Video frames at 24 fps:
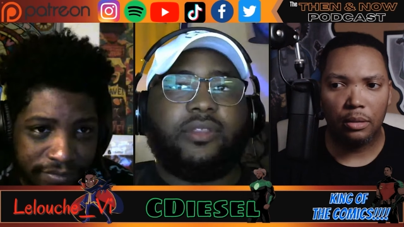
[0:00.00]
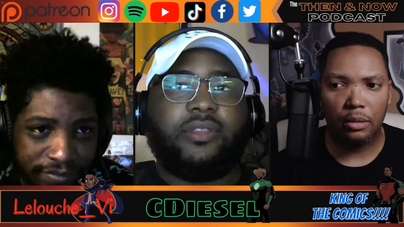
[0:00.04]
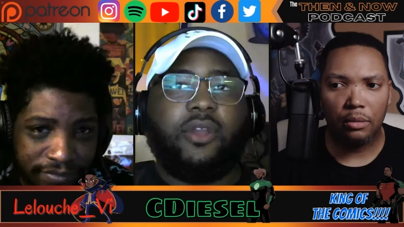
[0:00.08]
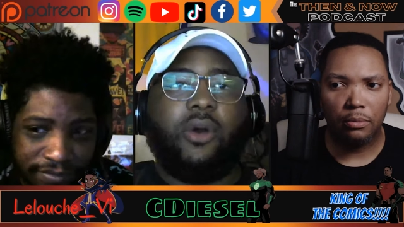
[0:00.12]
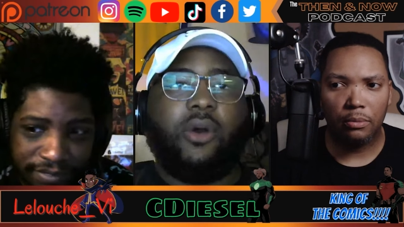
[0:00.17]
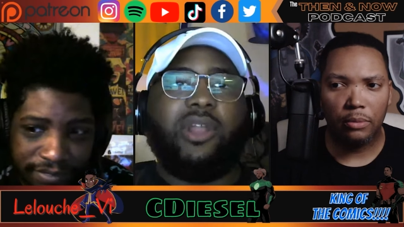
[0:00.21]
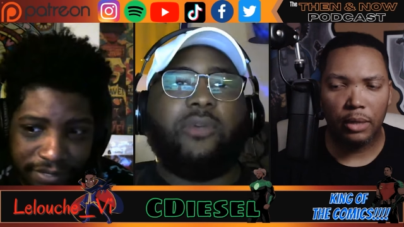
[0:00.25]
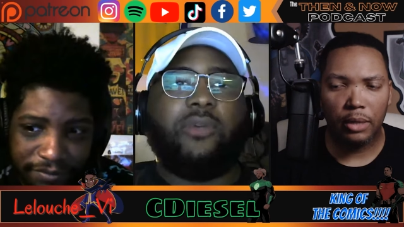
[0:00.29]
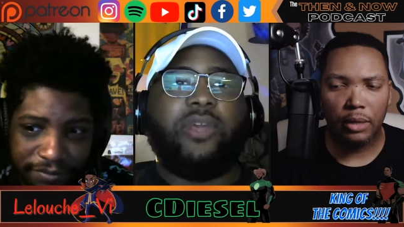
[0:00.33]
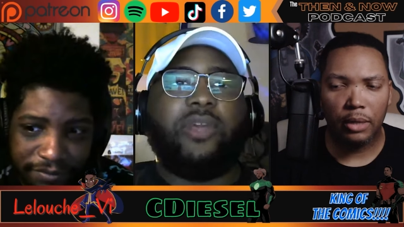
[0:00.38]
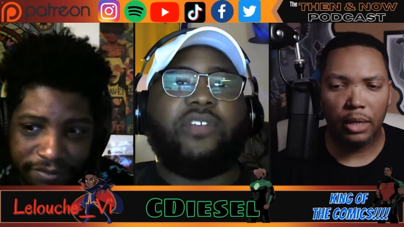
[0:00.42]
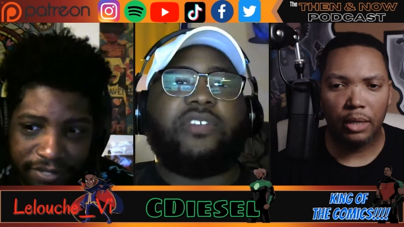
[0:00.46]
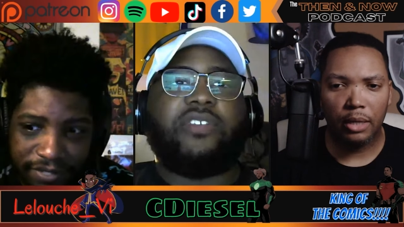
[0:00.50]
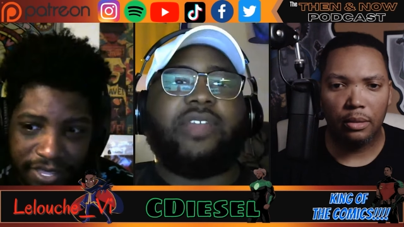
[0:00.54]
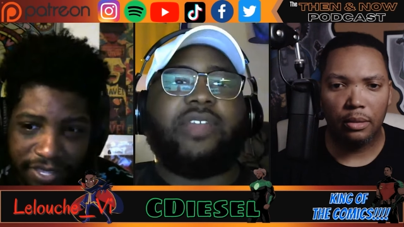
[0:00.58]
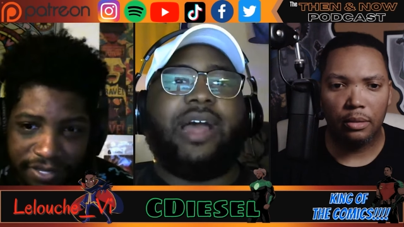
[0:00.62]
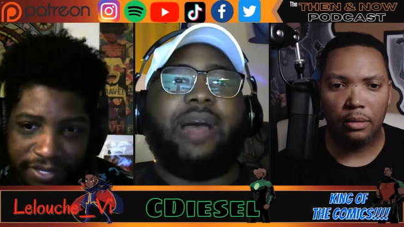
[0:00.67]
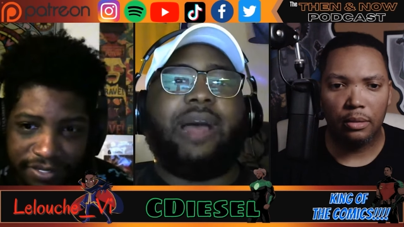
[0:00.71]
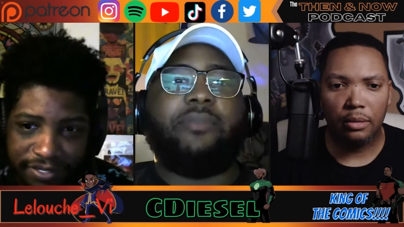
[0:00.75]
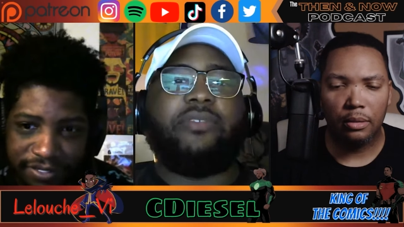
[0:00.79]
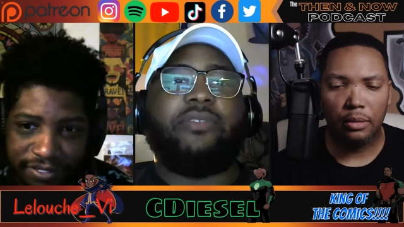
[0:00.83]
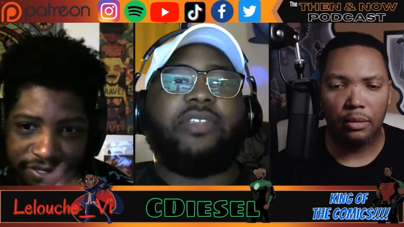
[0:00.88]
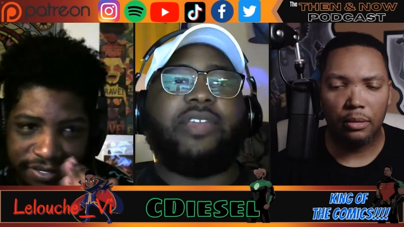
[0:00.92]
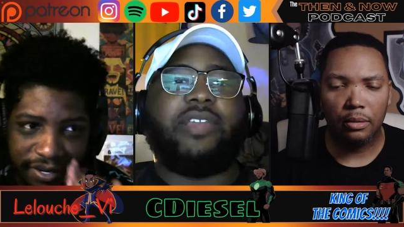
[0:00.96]
Speaker 1: The only reason
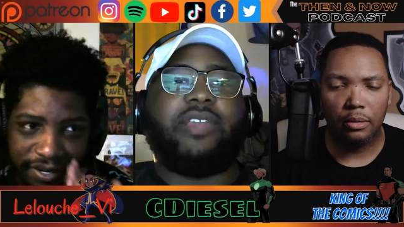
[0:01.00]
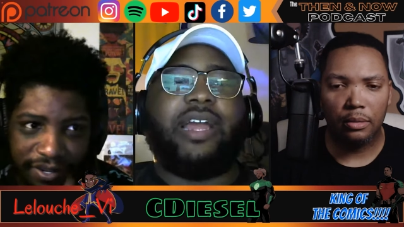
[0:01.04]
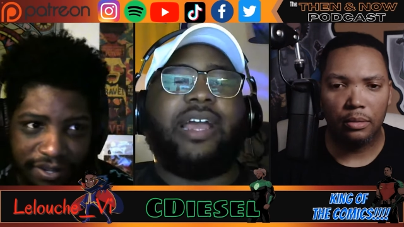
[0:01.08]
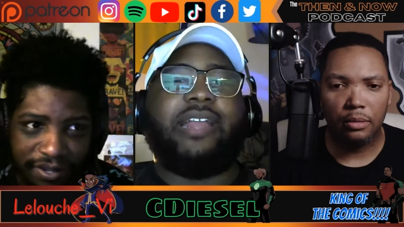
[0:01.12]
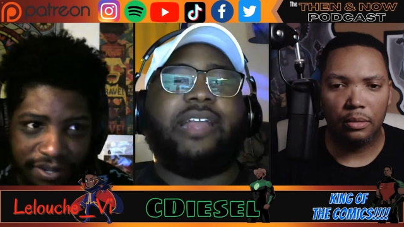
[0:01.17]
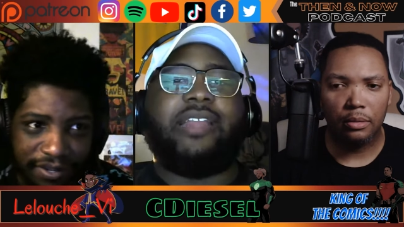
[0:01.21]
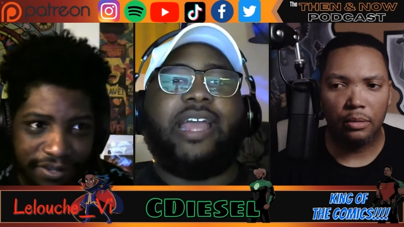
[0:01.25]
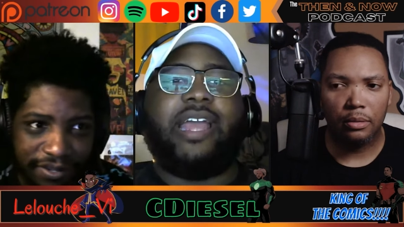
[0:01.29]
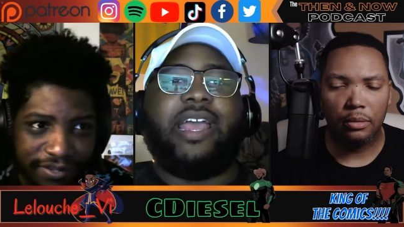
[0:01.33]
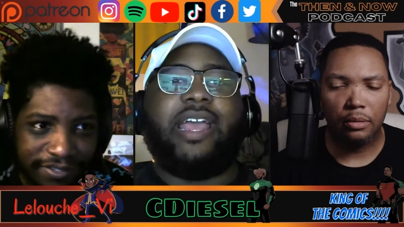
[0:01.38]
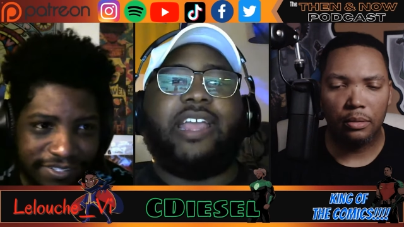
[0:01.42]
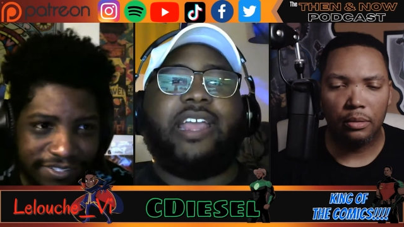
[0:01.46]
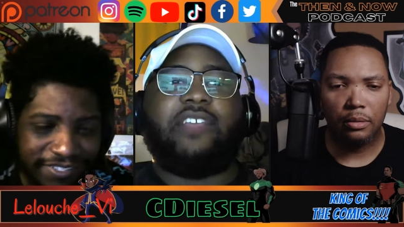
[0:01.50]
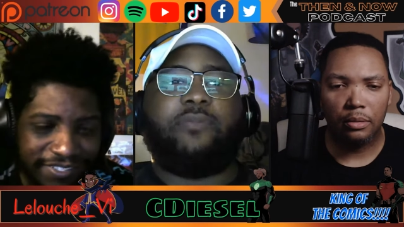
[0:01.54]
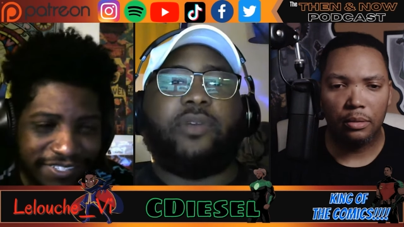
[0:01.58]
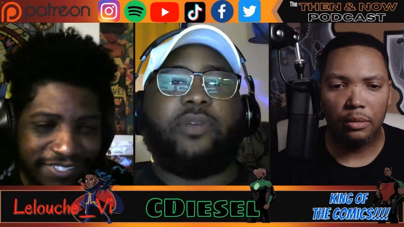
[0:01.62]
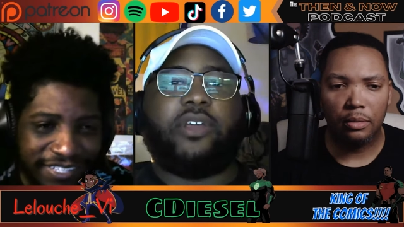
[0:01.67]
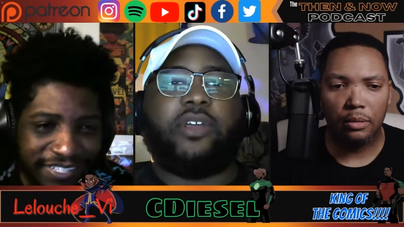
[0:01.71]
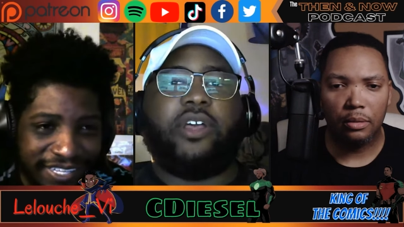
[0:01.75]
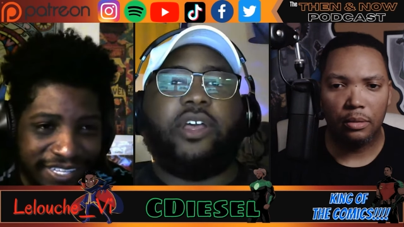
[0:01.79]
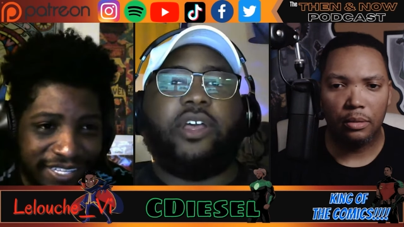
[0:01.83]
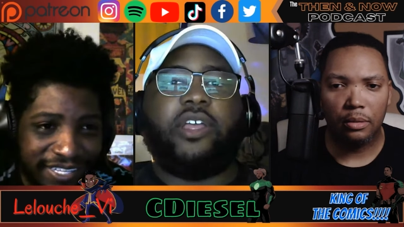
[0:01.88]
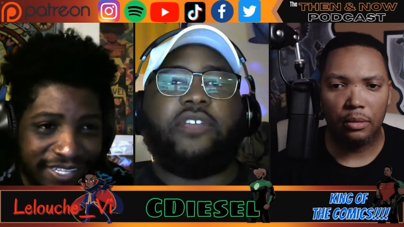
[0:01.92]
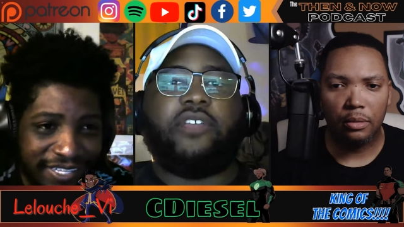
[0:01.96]
I'm denying that is
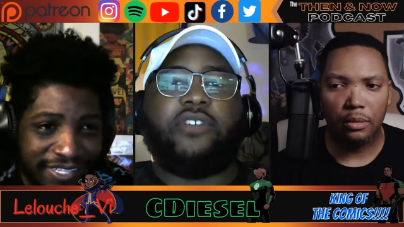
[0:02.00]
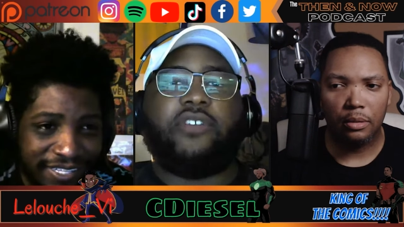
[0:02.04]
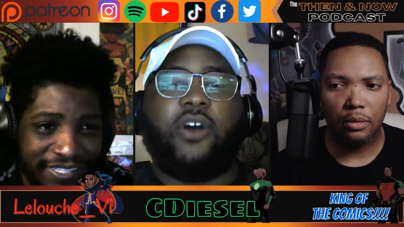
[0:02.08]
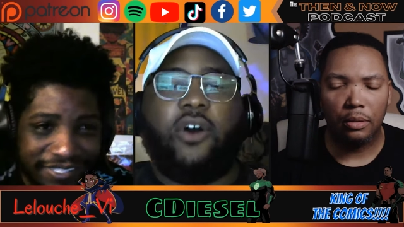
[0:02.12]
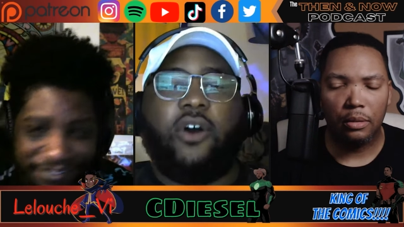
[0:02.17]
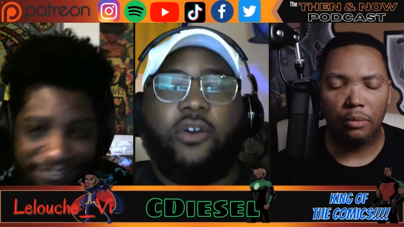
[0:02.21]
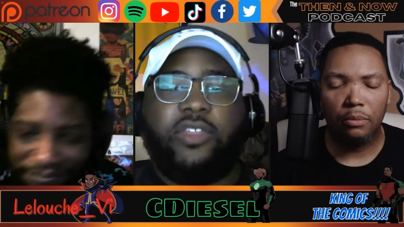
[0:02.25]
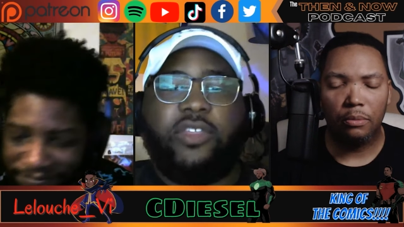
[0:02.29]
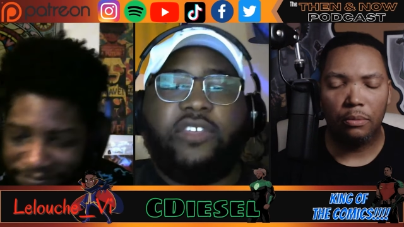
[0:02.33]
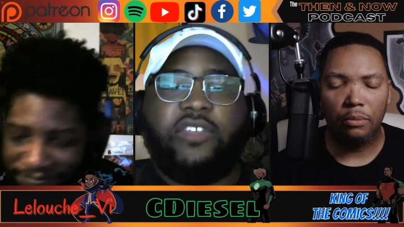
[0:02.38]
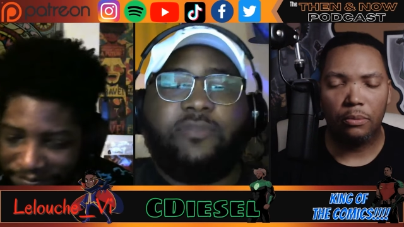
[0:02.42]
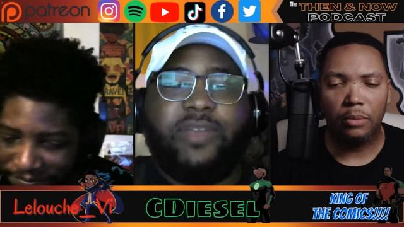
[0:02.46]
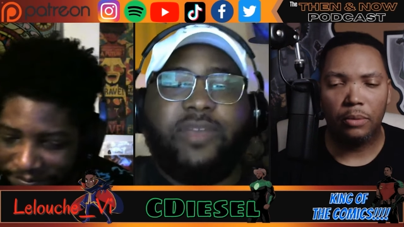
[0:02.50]
because all these